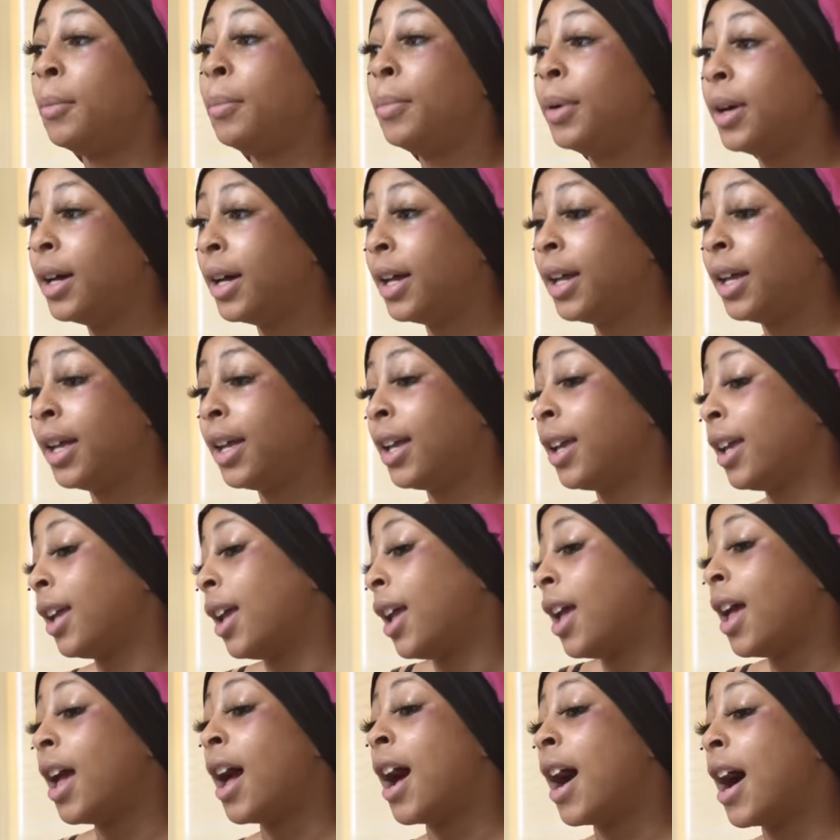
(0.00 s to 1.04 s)
but
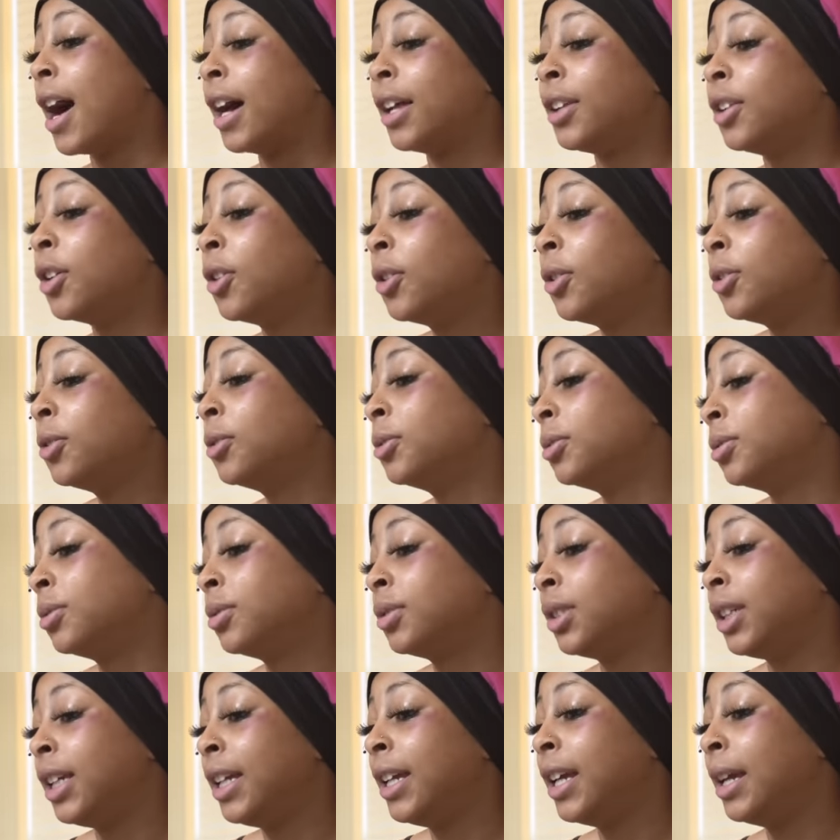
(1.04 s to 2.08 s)
I know
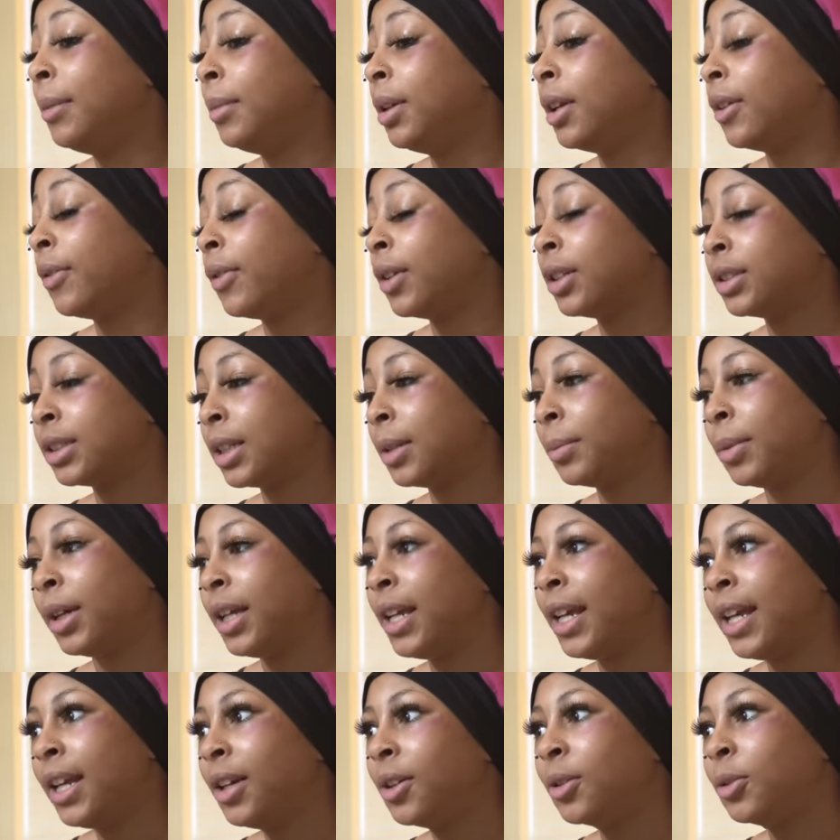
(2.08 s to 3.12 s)
he hit me the first time, but
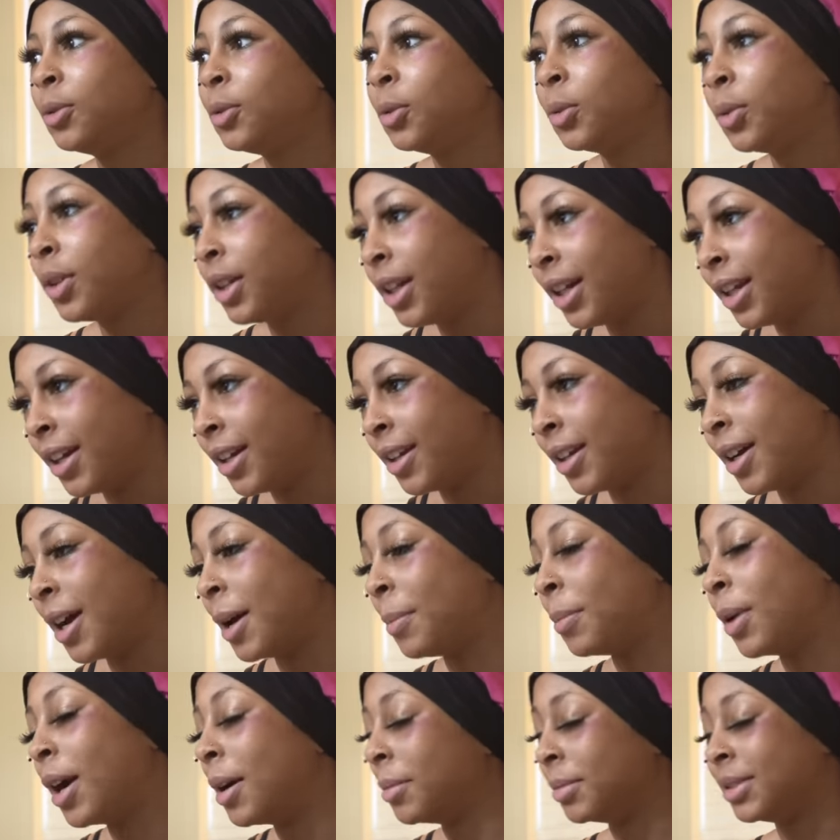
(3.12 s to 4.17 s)
he ain't gonna do it again.
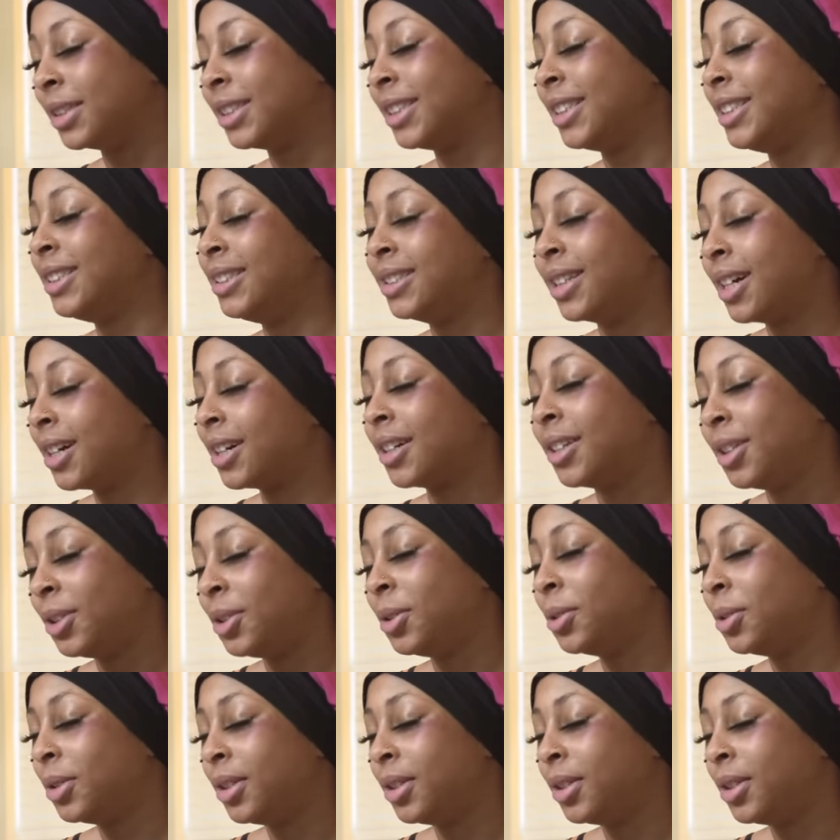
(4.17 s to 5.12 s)
I promise he's not gonna do